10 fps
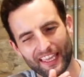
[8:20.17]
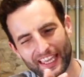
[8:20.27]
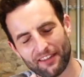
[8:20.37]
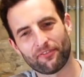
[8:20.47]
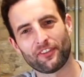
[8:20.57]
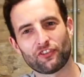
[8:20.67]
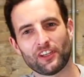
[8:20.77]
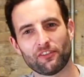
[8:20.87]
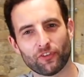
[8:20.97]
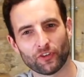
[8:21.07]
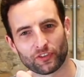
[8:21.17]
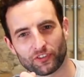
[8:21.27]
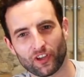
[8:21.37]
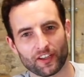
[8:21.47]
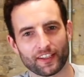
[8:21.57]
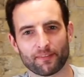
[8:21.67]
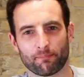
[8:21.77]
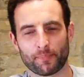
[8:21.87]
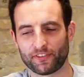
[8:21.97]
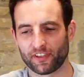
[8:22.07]
if the G-force on a
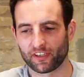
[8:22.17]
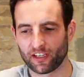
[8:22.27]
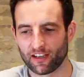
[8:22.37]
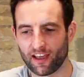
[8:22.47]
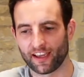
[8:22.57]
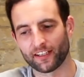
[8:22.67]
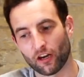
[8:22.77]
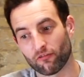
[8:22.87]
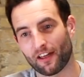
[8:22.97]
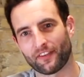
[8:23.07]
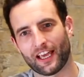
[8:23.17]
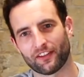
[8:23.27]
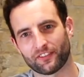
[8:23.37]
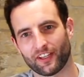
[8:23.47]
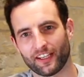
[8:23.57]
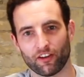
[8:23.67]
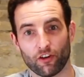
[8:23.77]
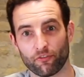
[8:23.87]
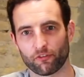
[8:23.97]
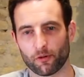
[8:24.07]
particular line around the outside
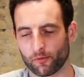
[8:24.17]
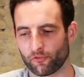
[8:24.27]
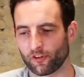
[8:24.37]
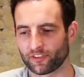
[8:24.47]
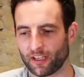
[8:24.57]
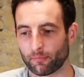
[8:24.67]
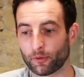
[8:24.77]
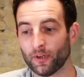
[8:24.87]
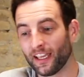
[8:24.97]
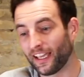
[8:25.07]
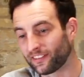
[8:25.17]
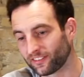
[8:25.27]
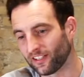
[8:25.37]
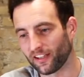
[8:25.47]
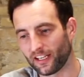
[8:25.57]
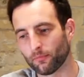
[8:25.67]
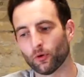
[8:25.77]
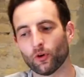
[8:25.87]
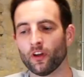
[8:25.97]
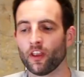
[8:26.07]
off the rubber, for example, is slightly
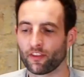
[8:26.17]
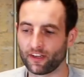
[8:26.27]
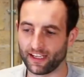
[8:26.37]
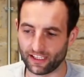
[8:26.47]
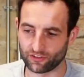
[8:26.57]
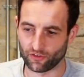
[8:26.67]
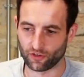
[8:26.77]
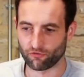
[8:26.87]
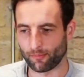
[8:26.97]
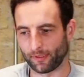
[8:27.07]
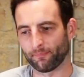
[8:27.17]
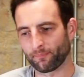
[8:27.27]
more than it is on the rubber.